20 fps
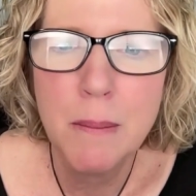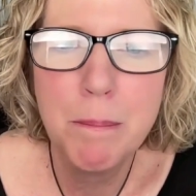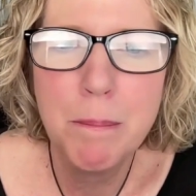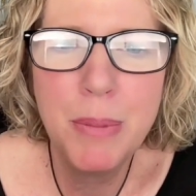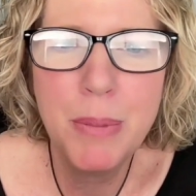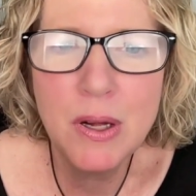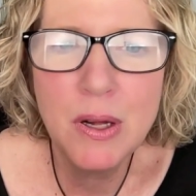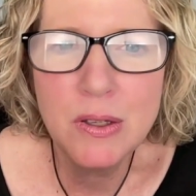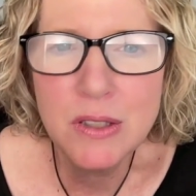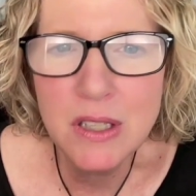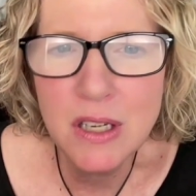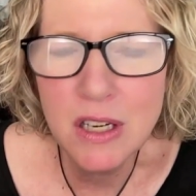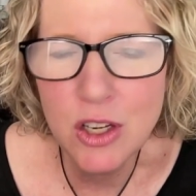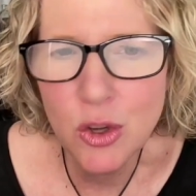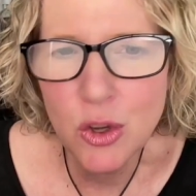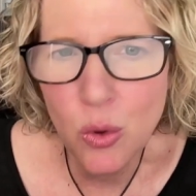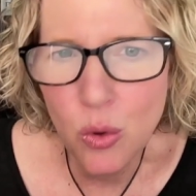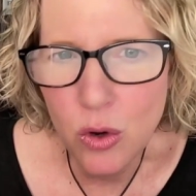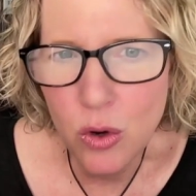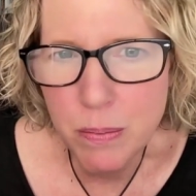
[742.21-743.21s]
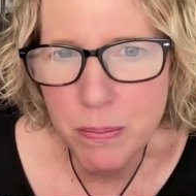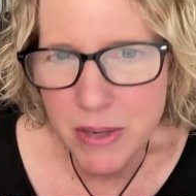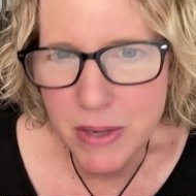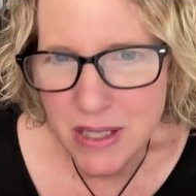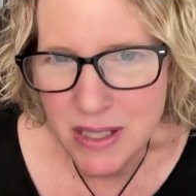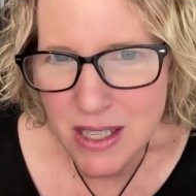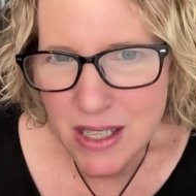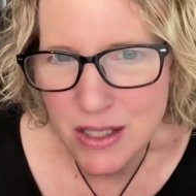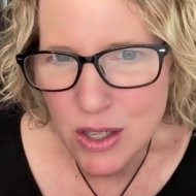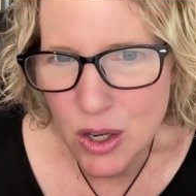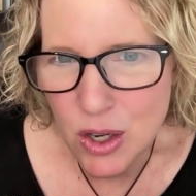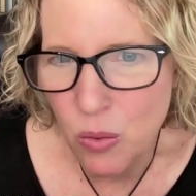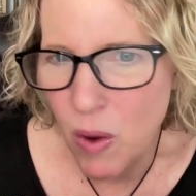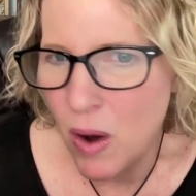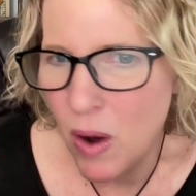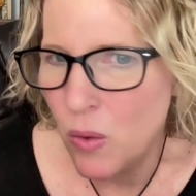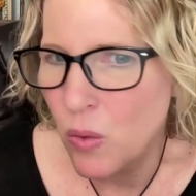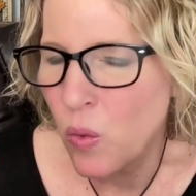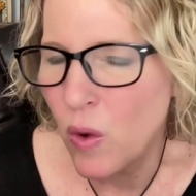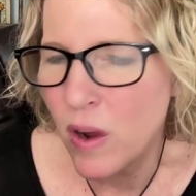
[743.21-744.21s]
Build your business
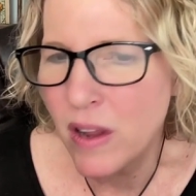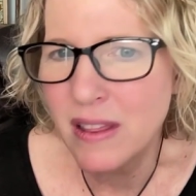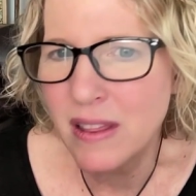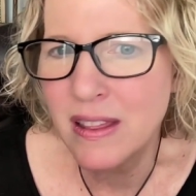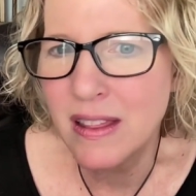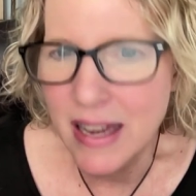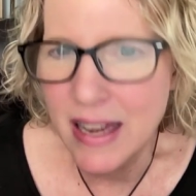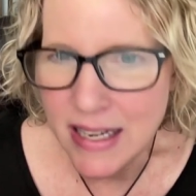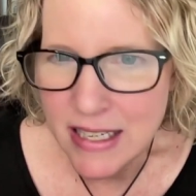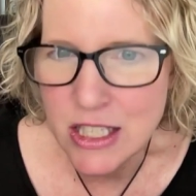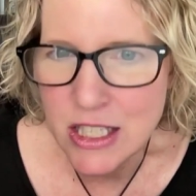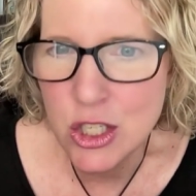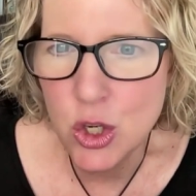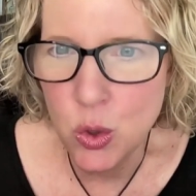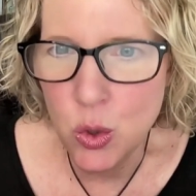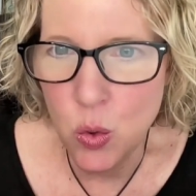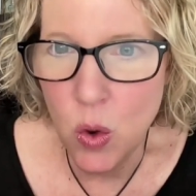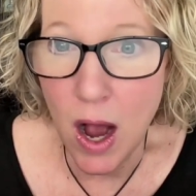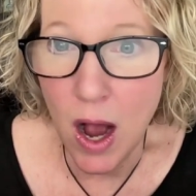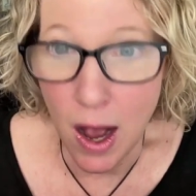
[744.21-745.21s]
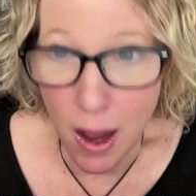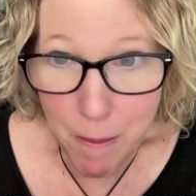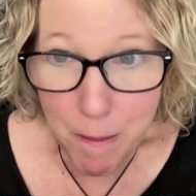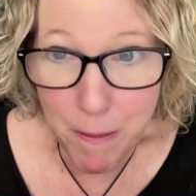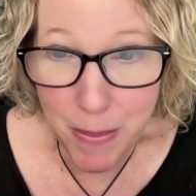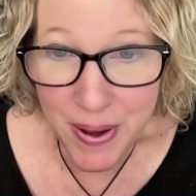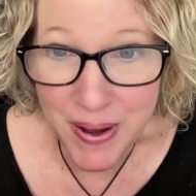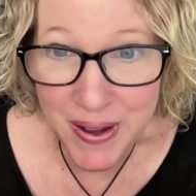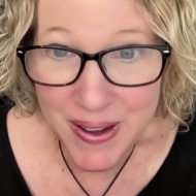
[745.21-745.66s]
around what lights you up